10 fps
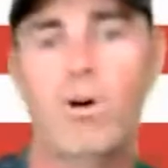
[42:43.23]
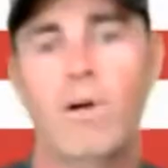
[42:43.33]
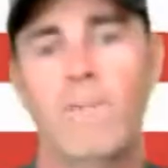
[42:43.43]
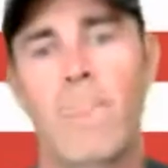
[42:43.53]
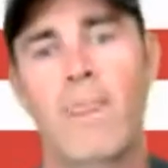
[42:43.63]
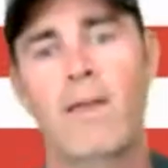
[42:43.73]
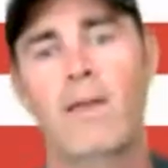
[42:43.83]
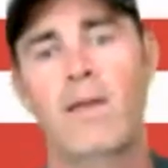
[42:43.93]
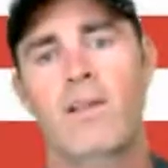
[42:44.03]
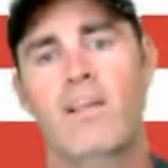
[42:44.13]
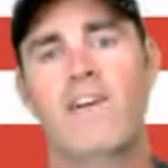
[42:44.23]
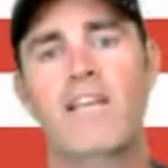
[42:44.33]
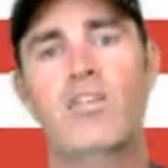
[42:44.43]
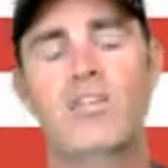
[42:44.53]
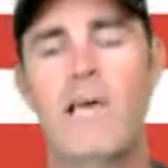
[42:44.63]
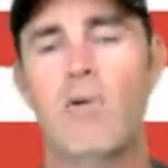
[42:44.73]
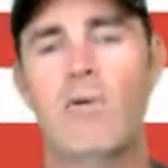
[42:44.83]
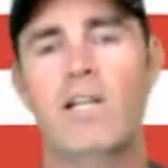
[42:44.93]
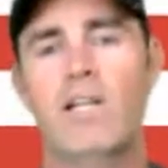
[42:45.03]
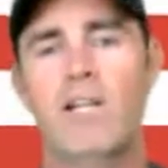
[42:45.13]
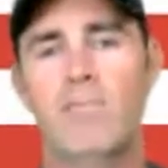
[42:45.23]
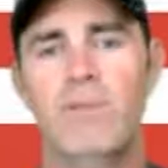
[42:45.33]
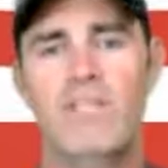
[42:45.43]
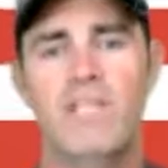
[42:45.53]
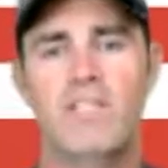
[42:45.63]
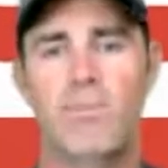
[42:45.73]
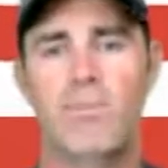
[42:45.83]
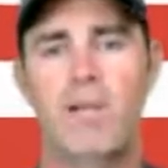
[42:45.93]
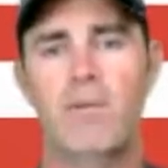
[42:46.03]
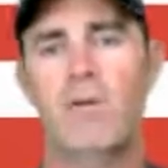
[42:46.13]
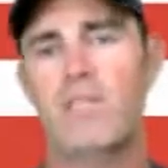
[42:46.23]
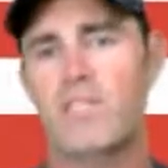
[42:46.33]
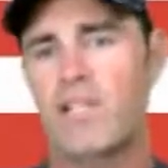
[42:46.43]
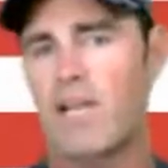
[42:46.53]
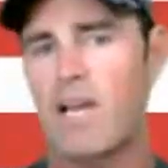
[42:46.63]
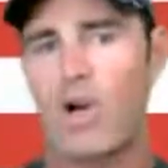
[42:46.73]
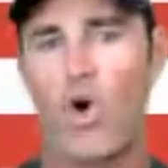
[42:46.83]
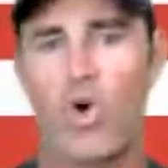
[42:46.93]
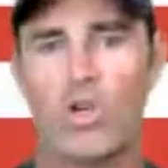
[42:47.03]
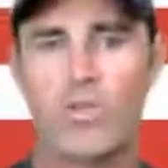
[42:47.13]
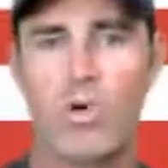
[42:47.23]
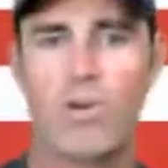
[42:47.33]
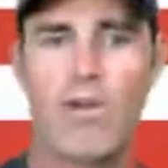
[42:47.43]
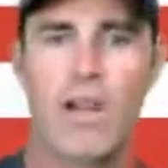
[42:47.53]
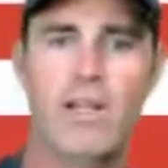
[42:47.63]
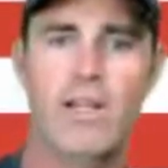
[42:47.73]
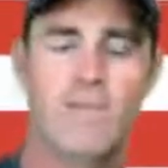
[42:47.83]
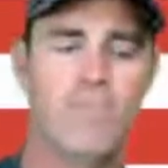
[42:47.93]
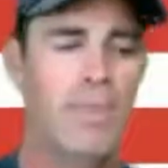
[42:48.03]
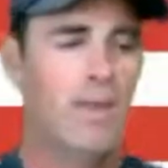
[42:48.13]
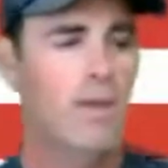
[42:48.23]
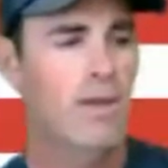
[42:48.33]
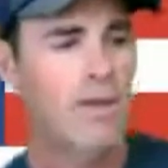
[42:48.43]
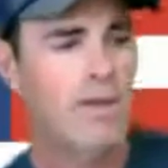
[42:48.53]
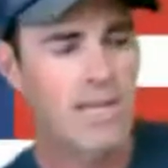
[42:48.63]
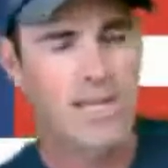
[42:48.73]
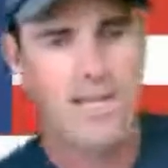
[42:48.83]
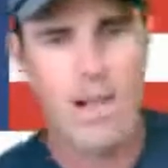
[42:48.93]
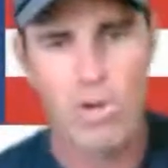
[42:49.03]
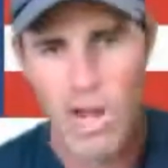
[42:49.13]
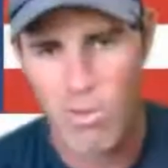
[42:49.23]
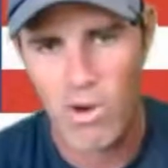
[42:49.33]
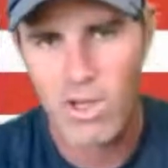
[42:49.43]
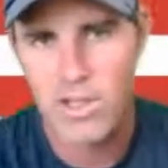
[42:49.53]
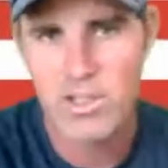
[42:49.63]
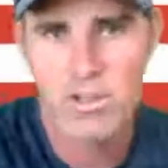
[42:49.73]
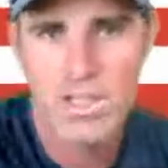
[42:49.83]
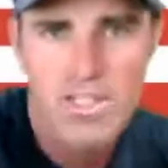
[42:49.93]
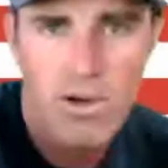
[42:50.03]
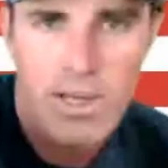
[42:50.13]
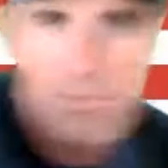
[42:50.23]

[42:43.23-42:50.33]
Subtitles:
one. If I use that one here, it'd be disappearing. But this, I got an orange one right here. And now what I want to do, let's go ahead